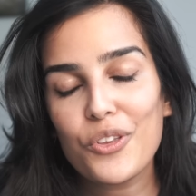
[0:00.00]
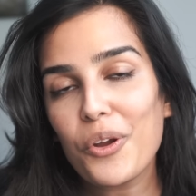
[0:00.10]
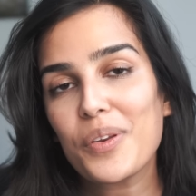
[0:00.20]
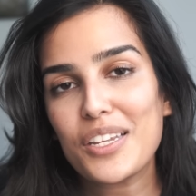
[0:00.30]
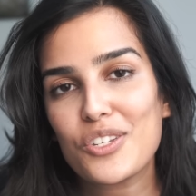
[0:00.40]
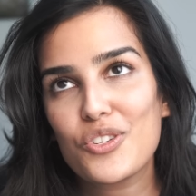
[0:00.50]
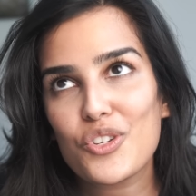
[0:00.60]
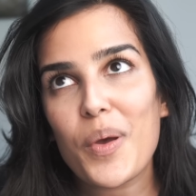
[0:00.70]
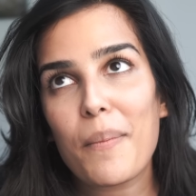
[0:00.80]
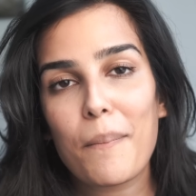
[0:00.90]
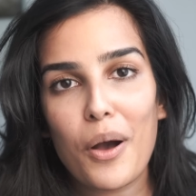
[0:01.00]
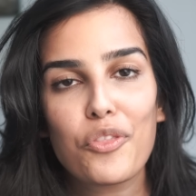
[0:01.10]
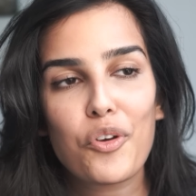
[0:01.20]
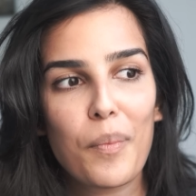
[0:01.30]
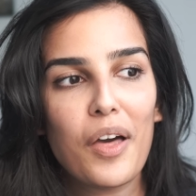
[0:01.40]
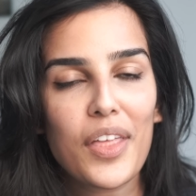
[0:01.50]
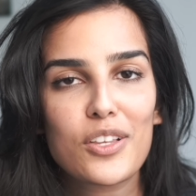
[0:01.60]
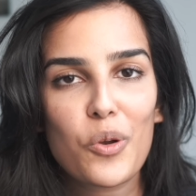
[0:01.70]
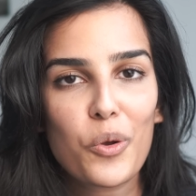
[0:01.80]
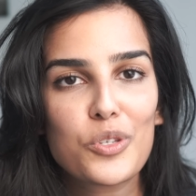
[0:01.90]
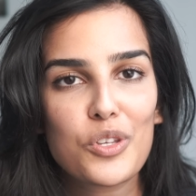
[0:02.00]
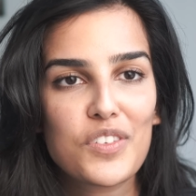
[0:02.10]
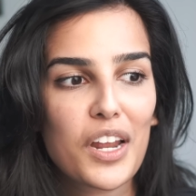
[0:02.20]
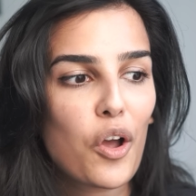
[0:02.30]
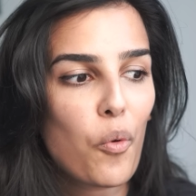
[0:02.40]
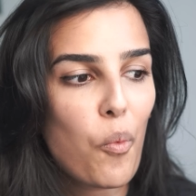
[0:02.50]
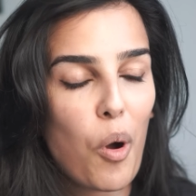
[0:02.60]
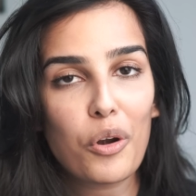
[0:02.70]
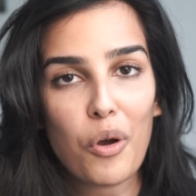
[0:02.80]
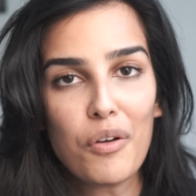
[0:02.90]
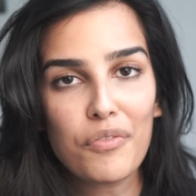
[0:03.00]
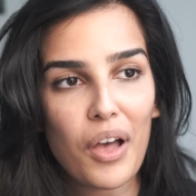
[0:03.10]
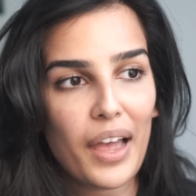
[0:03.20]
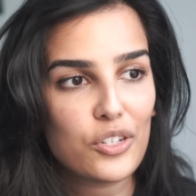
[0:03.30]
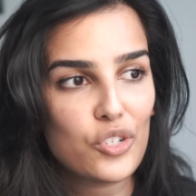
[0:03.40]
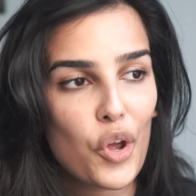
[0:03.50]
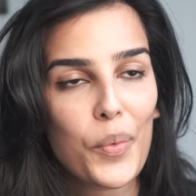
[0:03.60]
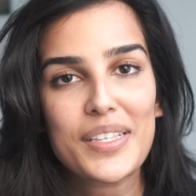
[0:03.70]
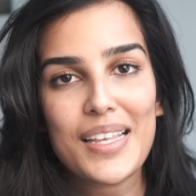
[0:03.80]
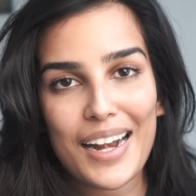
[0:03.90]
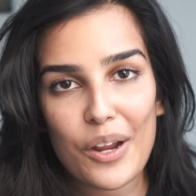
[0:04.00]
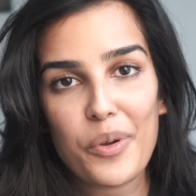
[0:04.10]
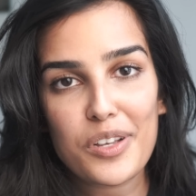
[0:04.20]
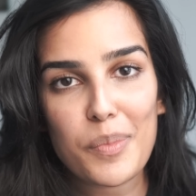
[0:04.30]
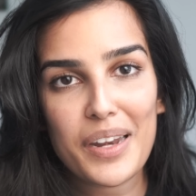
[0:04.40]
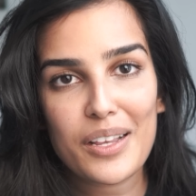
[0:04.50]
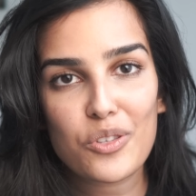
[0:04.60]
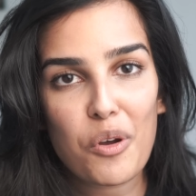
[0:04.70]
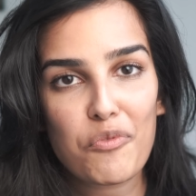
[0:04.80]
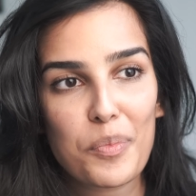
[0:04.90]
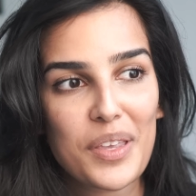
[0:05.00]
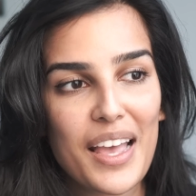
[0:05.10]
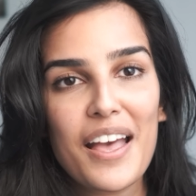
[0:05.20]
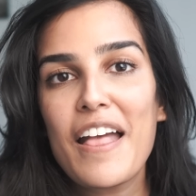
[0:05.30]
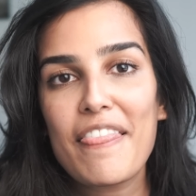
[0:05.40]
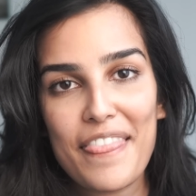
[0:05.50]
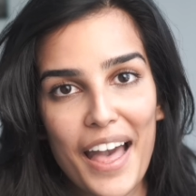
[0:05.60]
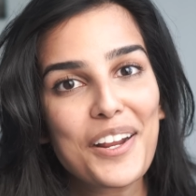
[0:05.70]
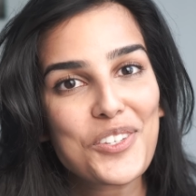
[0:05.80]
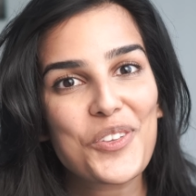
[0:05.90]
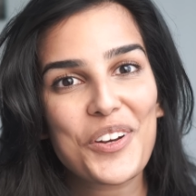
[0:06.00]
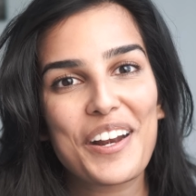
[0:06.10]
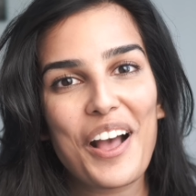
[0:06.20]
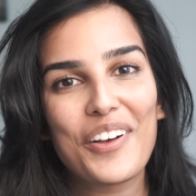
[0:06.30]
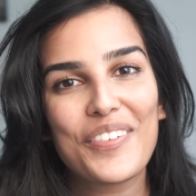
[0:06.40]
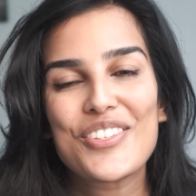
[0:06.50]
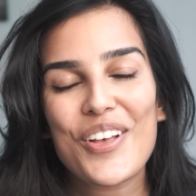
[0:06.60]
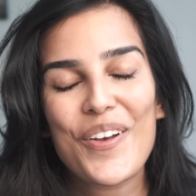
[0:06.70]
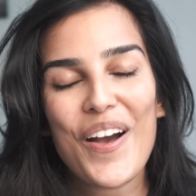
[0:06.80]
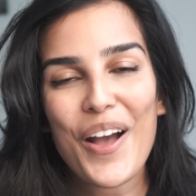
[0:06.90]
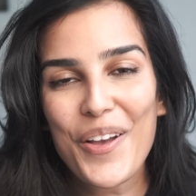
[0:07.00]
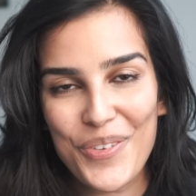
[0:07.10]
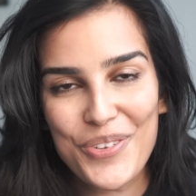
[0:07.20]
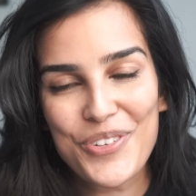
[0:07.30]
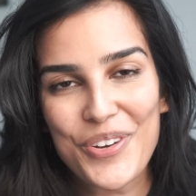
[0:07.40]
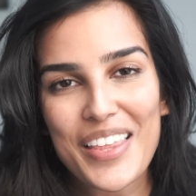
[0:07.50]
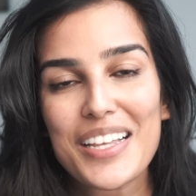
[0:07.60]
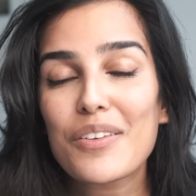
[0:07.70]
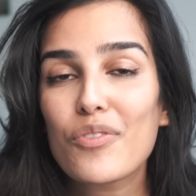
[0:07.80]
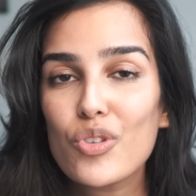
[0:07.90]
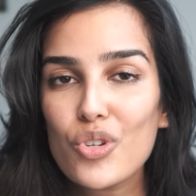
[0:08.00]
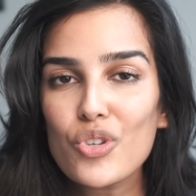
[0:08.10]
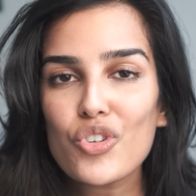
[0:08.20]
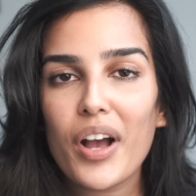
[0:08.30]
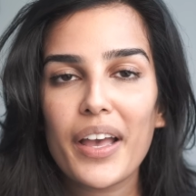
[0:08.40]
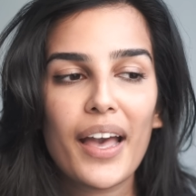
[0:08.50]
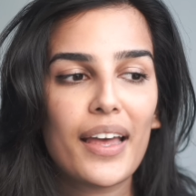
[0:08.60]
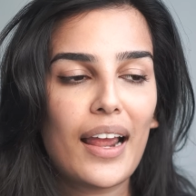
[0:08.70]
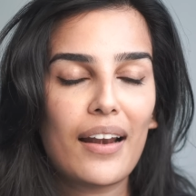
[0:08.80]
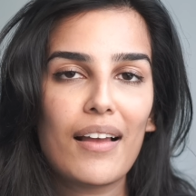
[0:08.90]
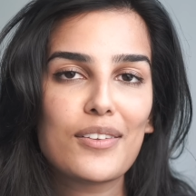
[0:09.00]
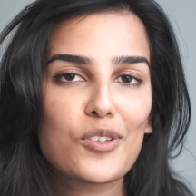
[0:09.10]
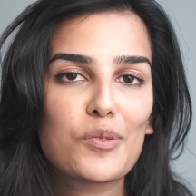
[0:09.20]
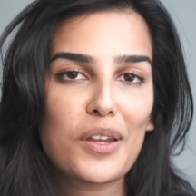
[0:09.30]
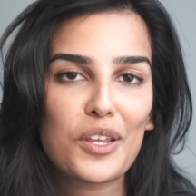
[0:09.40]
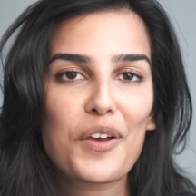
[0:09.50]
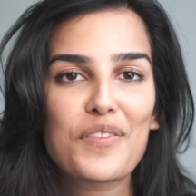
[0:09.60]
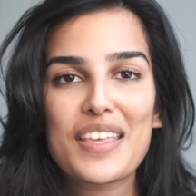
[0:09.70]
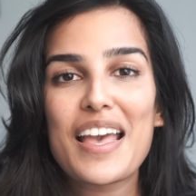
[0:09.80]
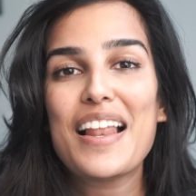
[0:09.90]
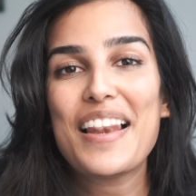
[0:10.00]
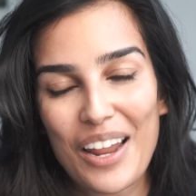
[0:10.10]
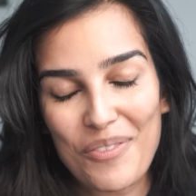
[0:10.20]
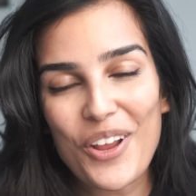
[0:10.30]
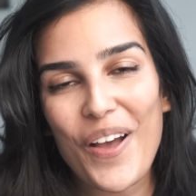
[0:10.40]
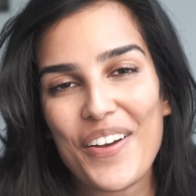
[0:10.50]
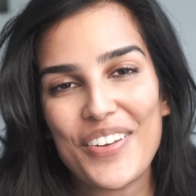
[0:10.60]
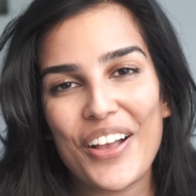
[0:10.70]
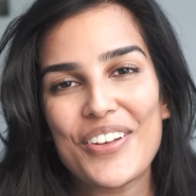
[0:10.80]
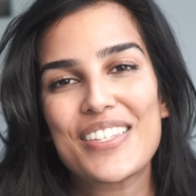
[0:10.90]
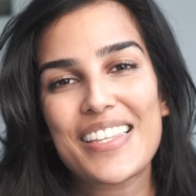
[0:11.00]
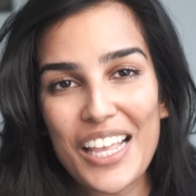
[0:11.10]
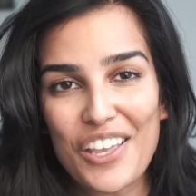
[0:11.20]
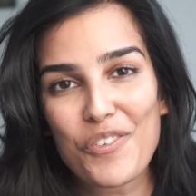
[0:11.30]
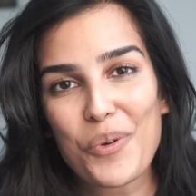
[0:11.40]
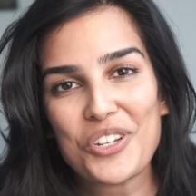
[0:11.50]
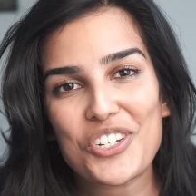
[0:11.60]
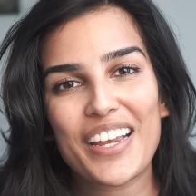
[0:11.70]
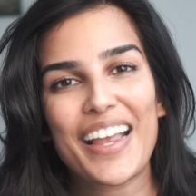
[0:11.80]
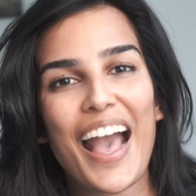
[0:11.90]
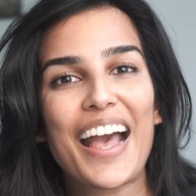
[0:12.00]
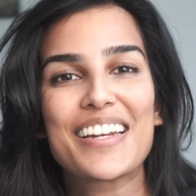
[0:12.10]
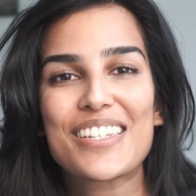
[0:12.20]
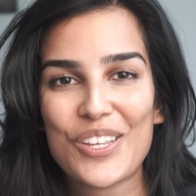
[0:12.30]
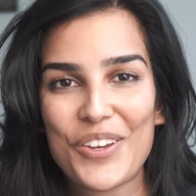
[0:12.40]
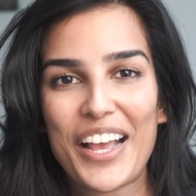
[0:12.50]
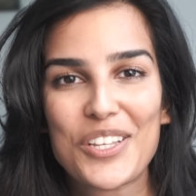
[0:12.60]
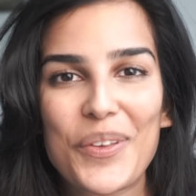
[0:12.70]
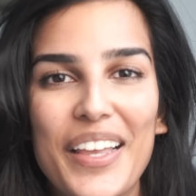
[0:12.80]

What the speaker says: you don't need to do it month on month. As long as you've done it one off and you know exactly where your spending has gone from a year, that is good enough. So I hope you enjoy this. If you do try it and analyze your spending over the year, let me know how it goes. Thank you for watching and see you next week.